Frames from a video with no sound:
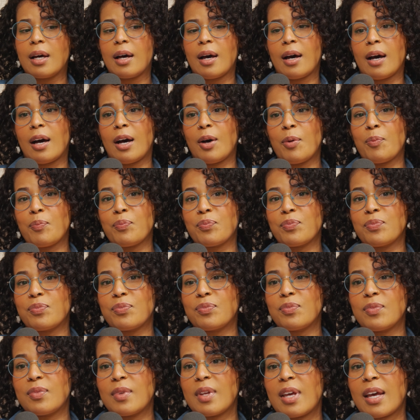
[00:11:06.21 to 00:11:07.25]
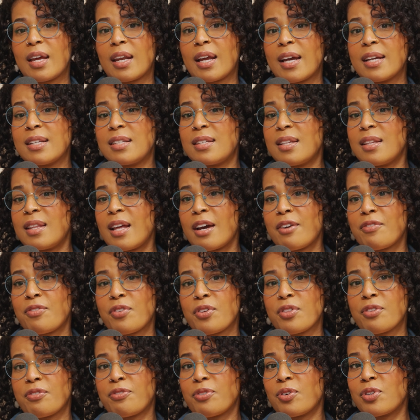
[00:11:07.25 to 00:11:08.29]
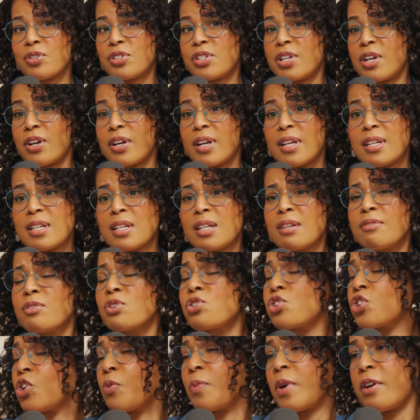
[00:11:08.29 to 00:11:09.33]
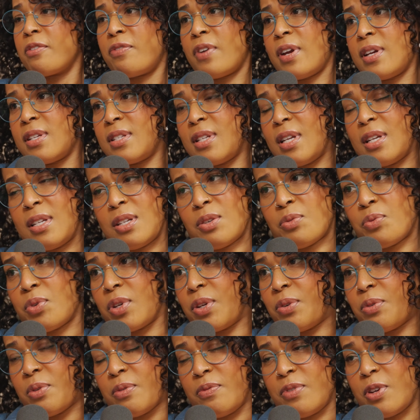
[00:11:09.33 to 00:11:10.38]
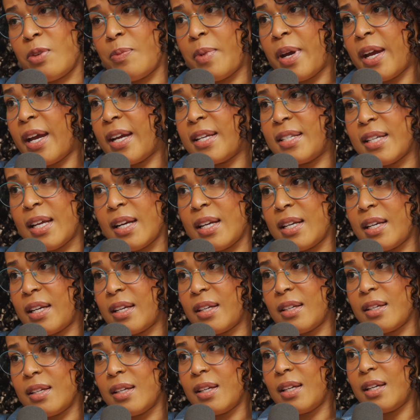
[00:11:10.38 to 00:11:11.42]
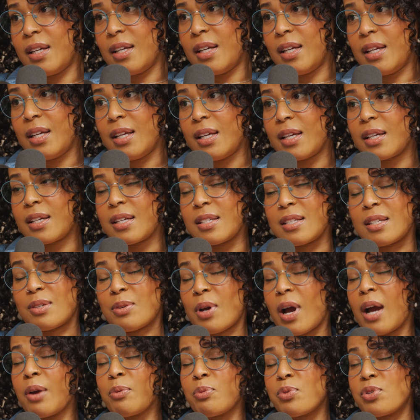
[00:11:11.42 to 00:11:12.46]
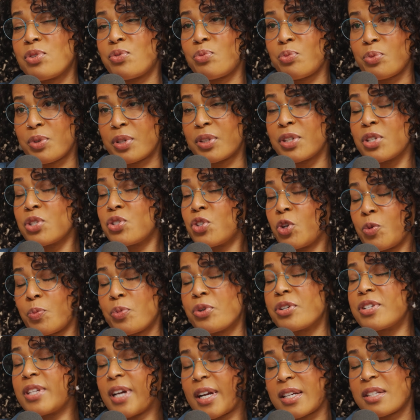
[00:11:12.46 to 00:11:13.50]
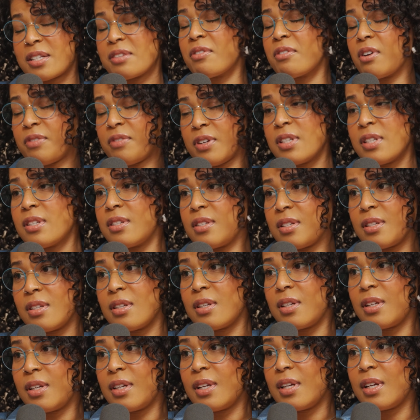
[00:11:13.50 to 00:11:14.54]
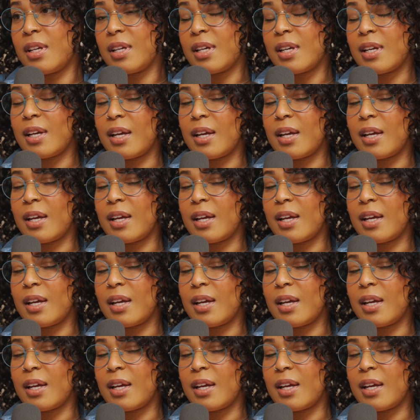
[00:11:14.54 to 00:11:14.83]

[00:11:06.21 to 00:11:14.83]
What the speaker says: And I did that for the first year, and I didn't even show my face, and I didn't really reveal my identity because I was really so protective of it. Mm-hmm.